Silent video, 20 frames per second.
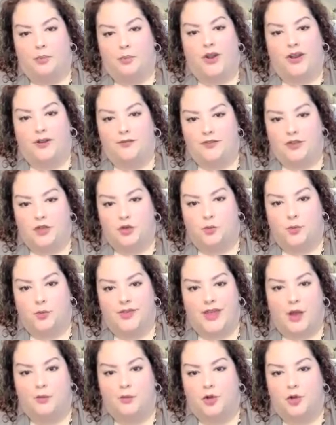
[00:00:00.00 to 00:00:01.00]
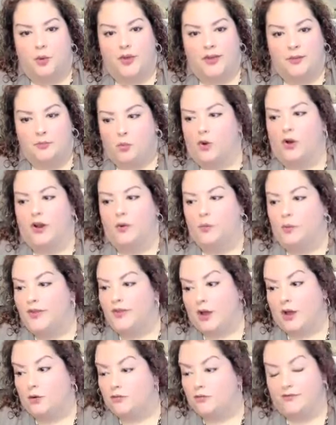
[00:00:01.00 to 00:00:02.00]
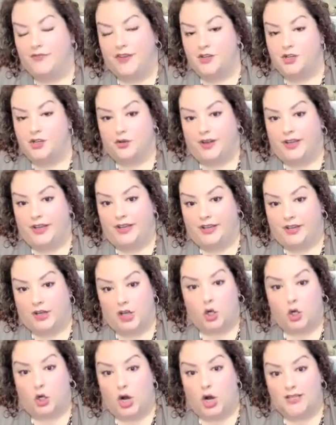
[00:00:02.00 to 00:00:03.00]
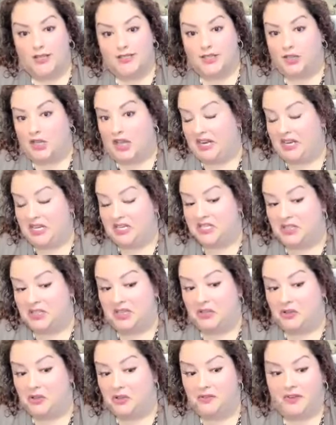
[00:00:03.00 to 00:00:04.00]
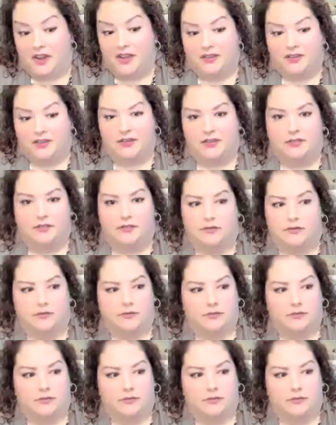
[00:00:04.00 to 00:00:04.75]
point of view without knowing more and without venturing across the line into legal advice.